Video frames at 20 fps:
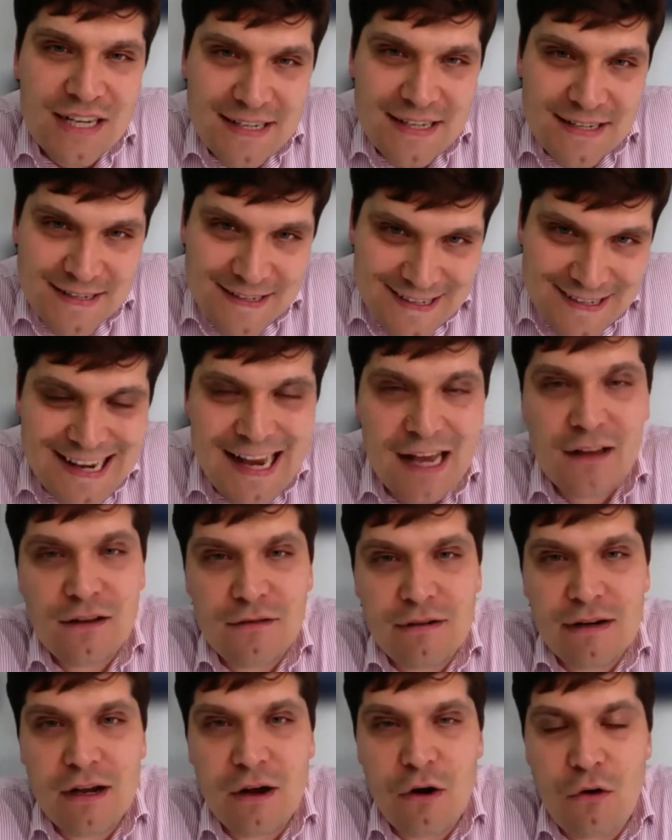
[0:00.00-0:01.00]
a
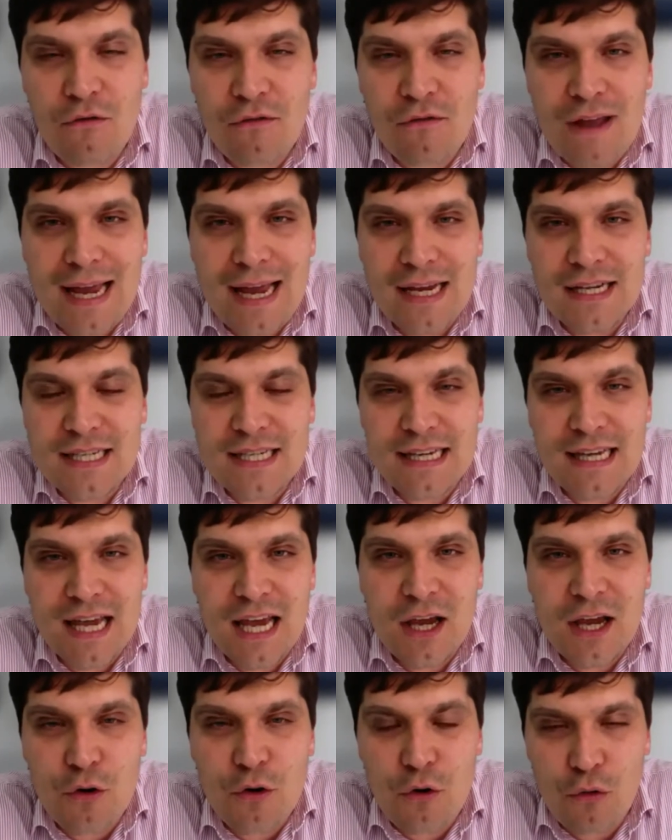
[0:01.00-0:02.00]
salary of
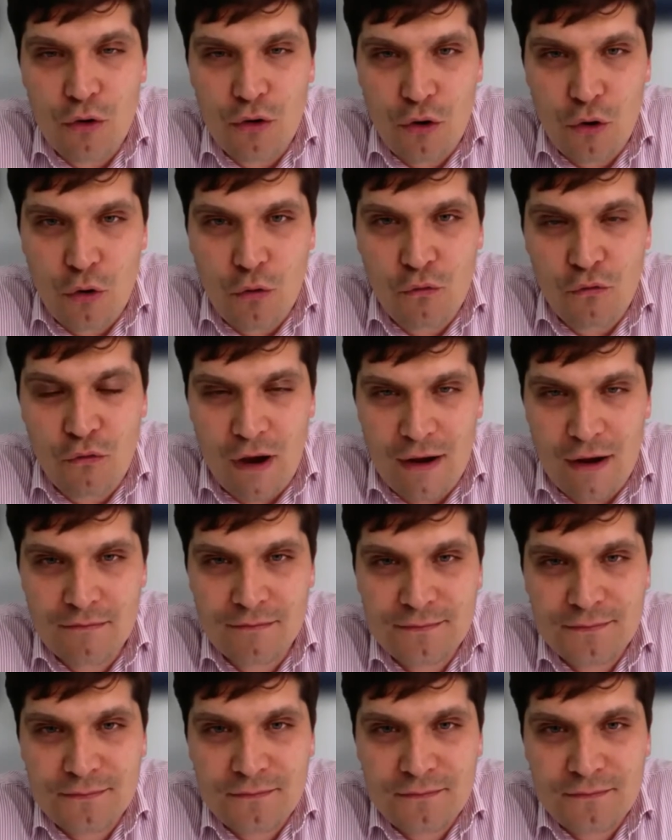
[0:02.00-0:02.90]
80K or over.